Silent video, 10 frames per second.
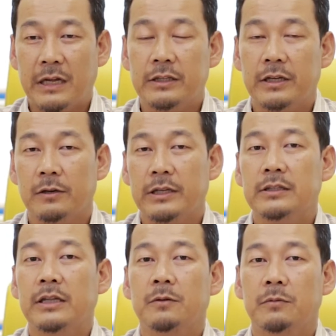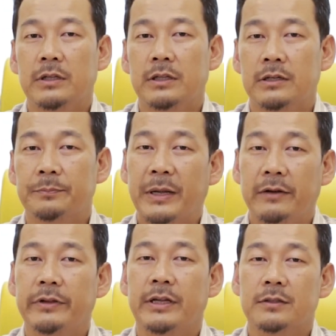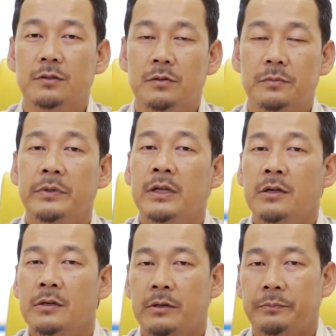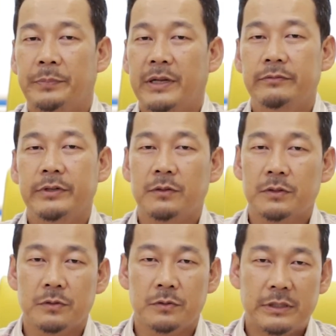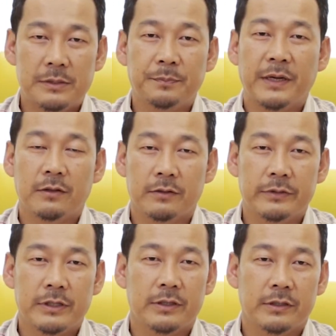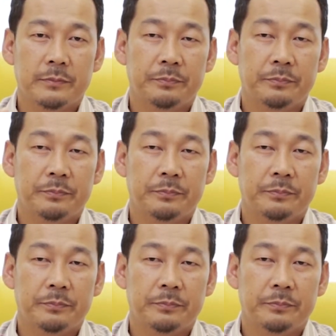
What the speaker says: articulating with the pelvic. So pelvic also is part of the